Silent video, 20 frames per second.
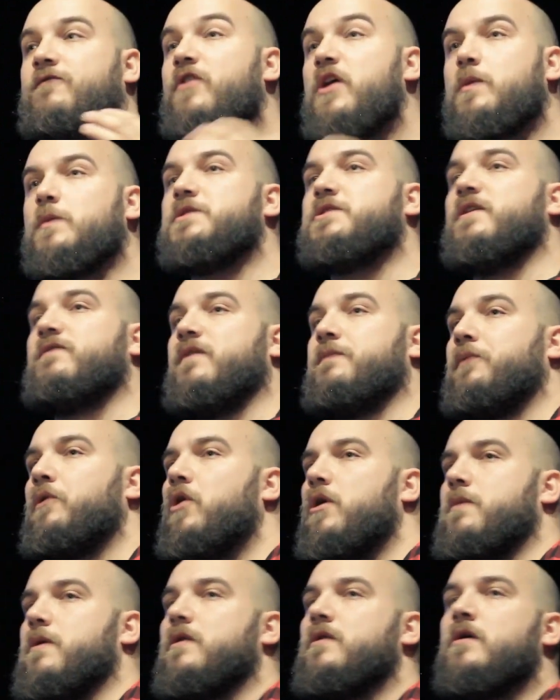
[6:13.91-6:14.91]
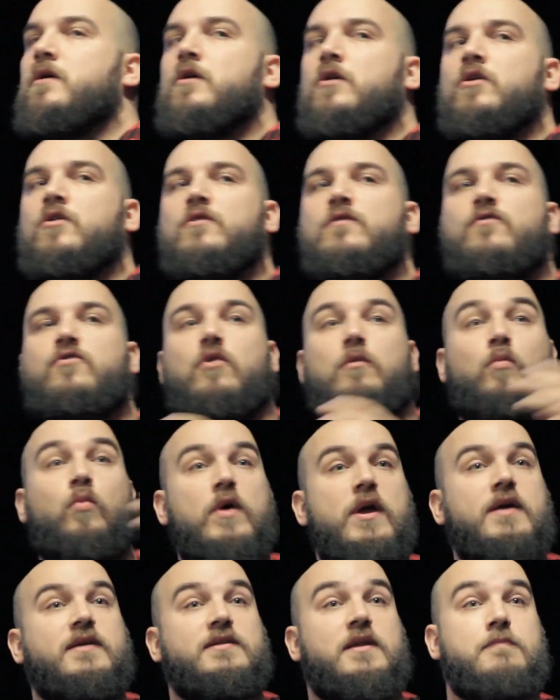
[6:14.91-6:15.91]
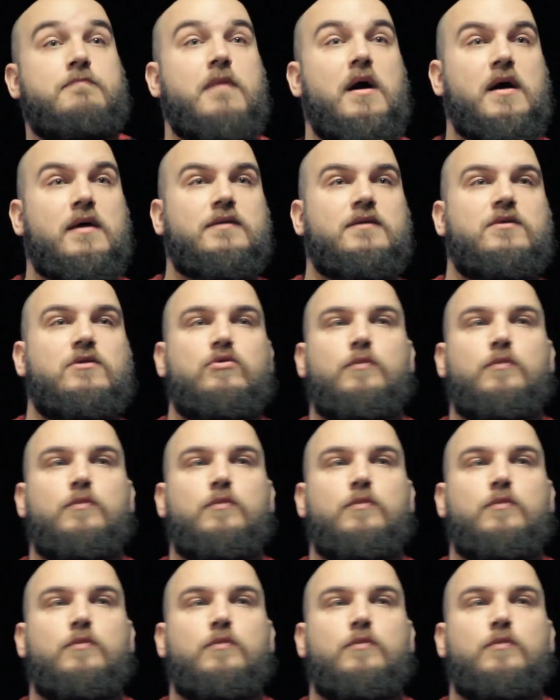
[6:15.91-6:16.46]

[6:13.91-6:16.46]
frequency of deployment from weeks and months